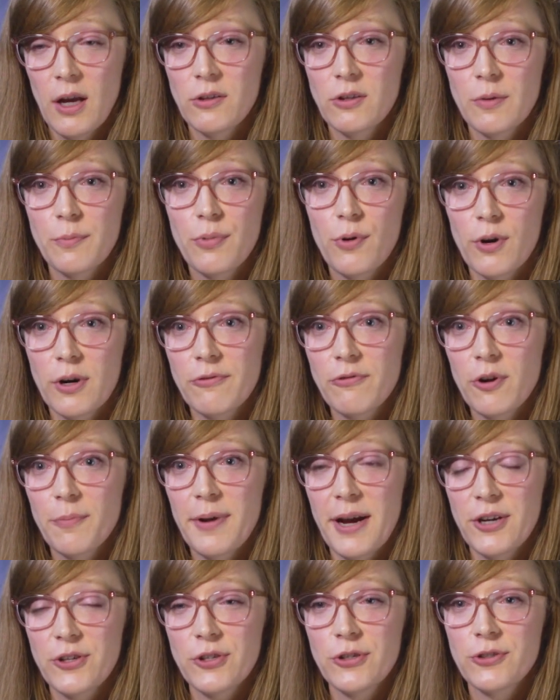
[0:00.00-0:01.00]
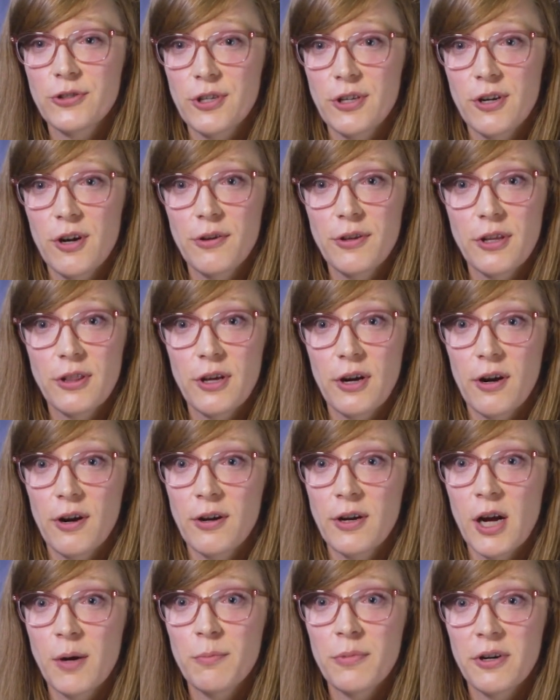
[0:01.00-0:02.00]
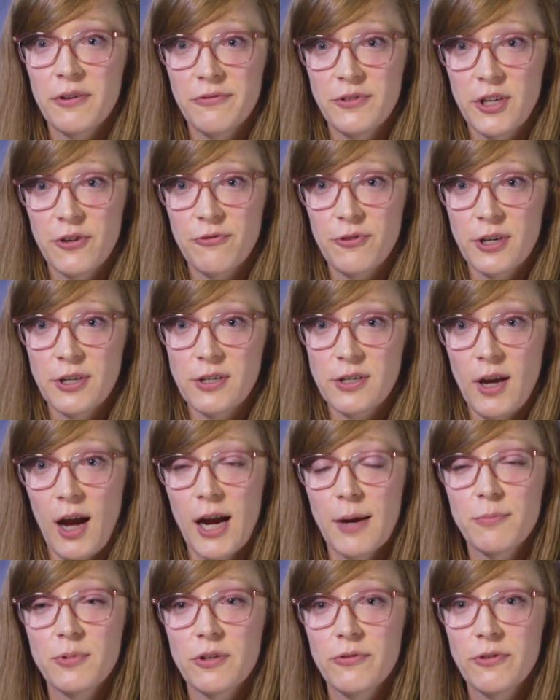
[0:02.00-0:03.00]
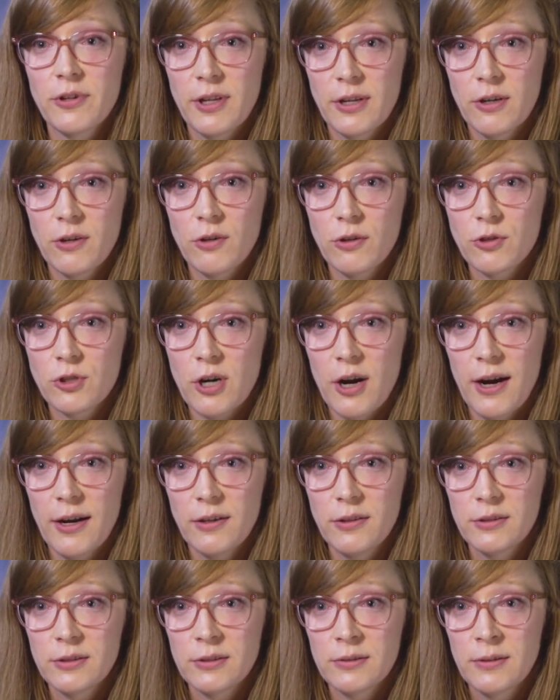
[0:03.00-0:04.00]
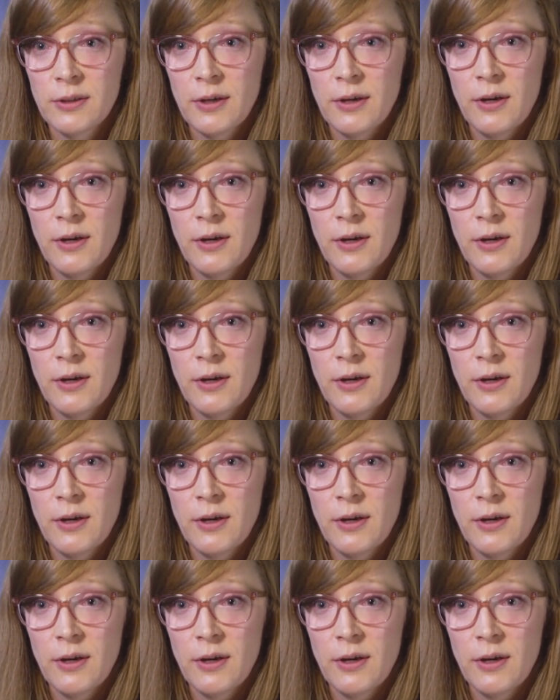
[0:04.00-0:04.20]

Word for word: It's important for patients to know that there are a number of different types of clinical trials.